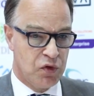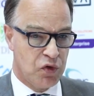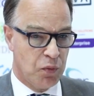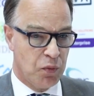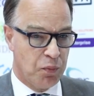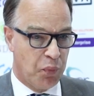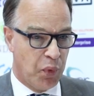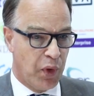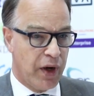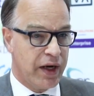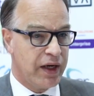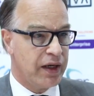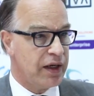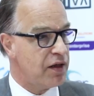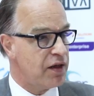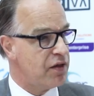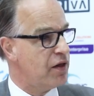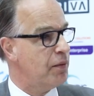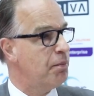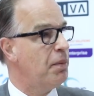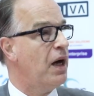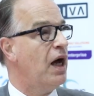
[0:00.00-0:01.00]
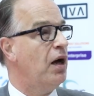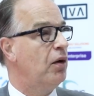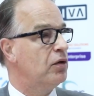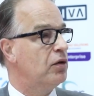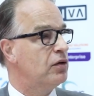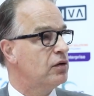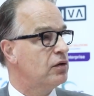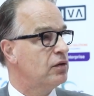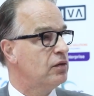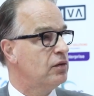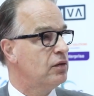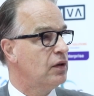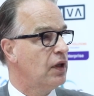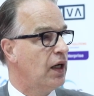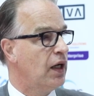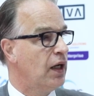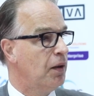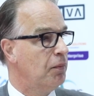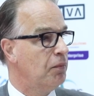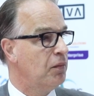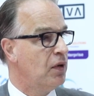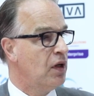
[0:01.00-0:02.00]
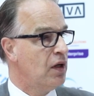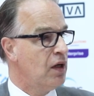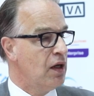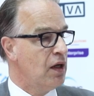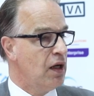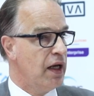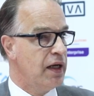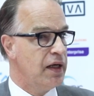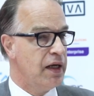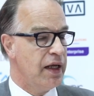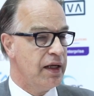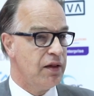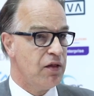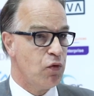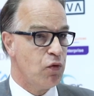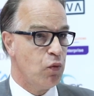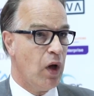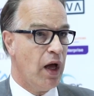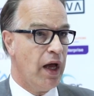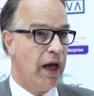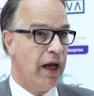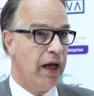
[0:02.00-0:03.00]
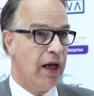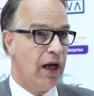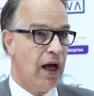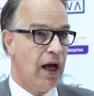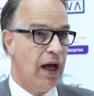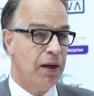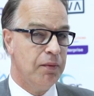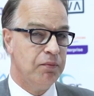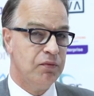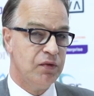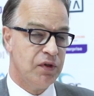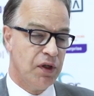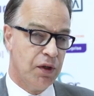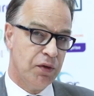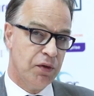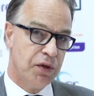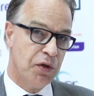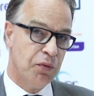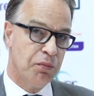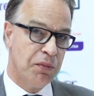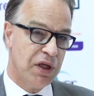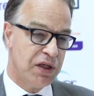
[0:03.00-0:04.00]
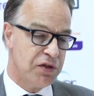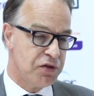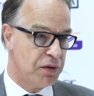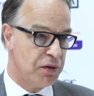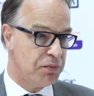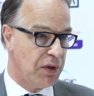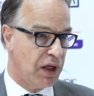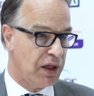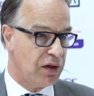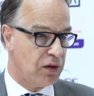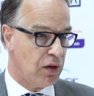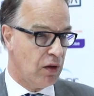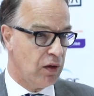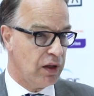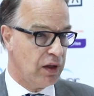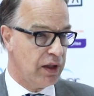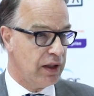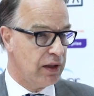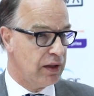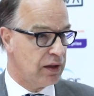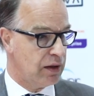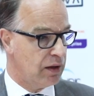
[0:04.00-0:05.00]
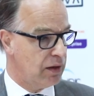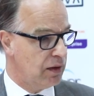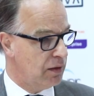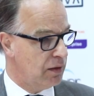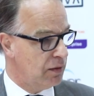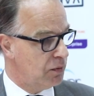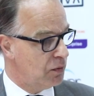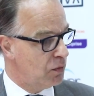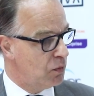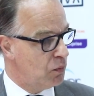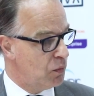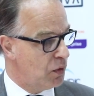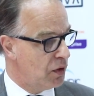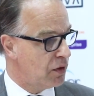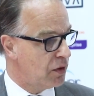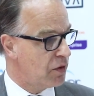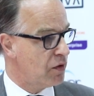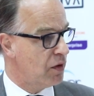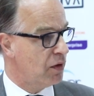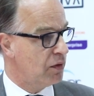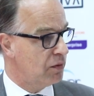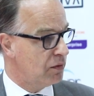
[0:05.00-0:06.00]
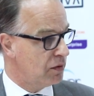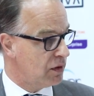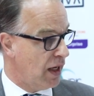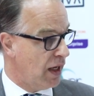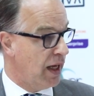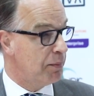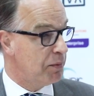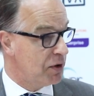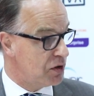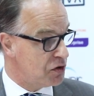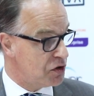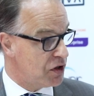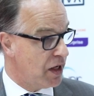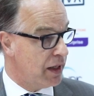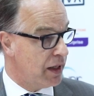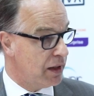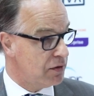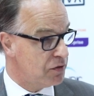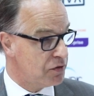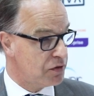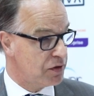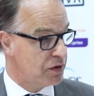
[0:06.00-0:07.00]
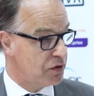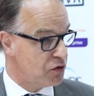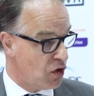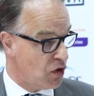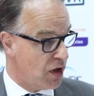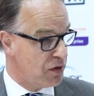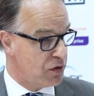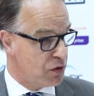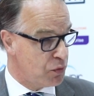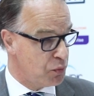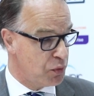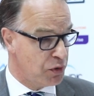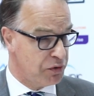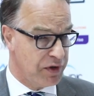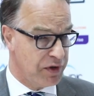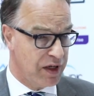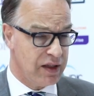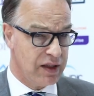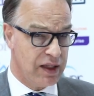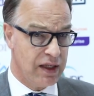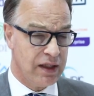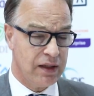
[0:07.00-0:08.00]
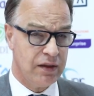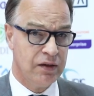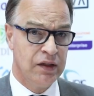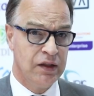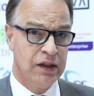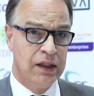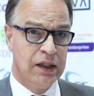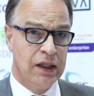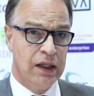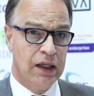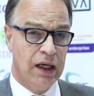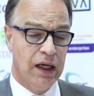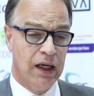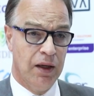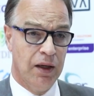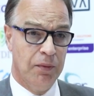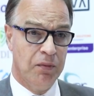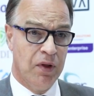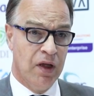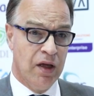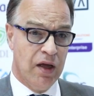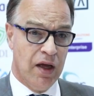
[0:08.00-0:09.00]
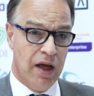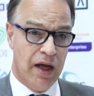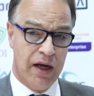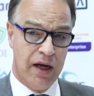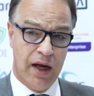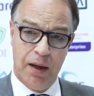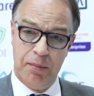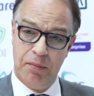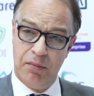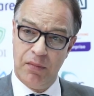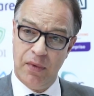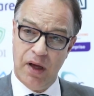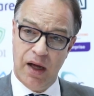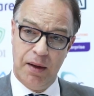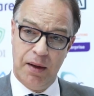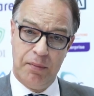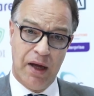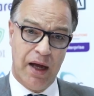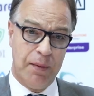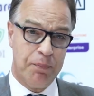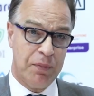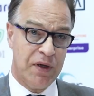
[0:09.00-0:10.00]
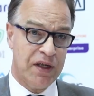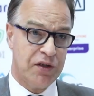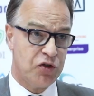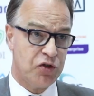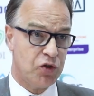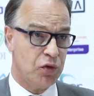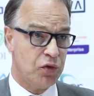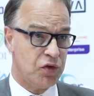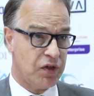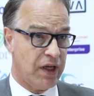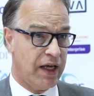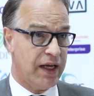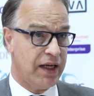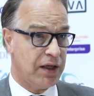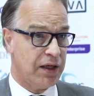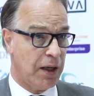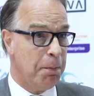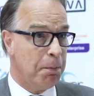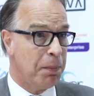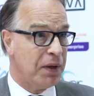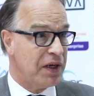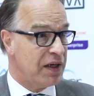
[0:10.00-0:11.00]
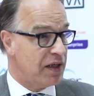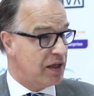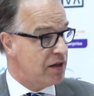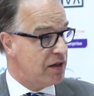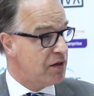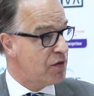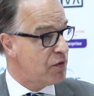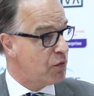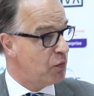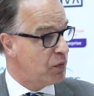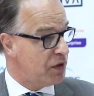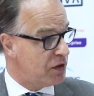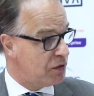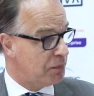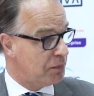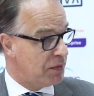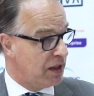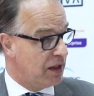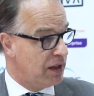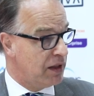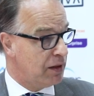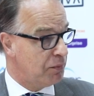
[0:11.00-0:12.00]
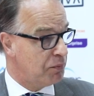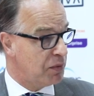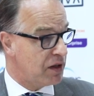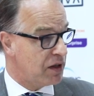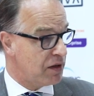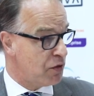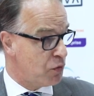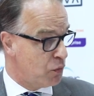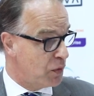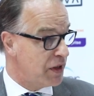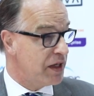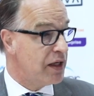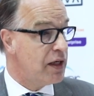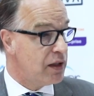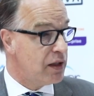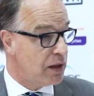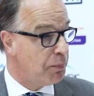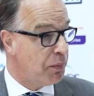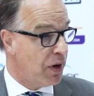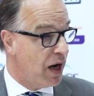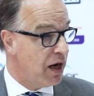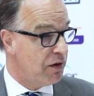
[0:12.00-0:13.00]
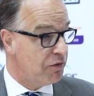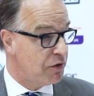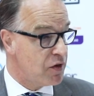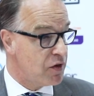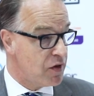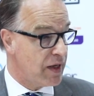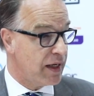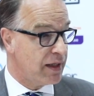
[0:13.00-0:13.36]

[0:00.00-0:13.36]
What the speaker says: To bring this about. And that's why you mentioned my colleague who works on climate change and tries to prevent that. And I'm happy to take companies with me, because we need the private